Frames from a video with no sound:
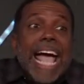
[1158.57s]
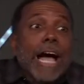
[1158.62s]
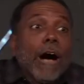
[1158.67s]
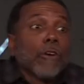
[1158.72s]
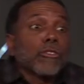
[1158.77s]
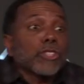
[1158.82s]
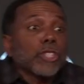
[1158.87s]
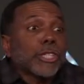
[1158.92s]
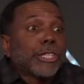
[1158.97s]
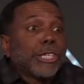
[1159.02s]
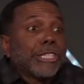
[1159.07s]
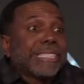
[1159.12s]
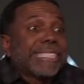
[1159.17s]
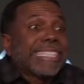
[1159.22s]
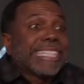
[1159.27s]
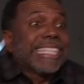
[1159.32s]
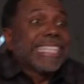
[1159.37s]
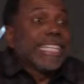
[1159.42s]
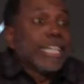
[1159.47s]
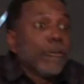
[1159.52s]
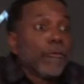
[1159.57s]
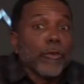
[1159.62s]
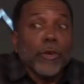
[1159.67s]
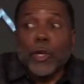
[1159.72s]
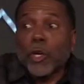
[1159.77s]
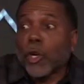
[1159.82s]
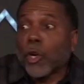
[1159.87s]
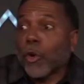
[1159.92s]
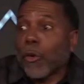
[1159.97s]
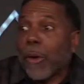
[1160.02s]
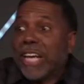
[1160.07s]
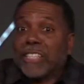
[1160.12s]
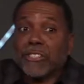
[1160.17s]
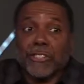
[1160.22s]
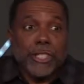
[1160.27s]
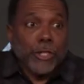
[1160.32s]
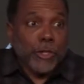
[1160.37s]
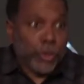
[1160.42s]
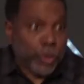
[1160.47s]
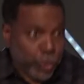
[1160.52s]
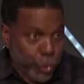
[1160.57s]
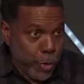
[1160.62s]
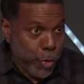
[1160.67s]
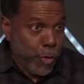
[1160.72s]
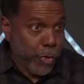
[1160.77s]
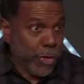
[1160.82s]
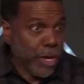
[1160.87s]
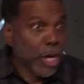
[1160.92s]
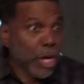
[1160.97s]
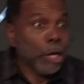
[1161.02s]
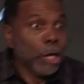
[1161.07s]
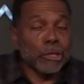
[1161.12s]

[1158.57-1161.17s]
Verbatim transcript: else could deliver grace and truth.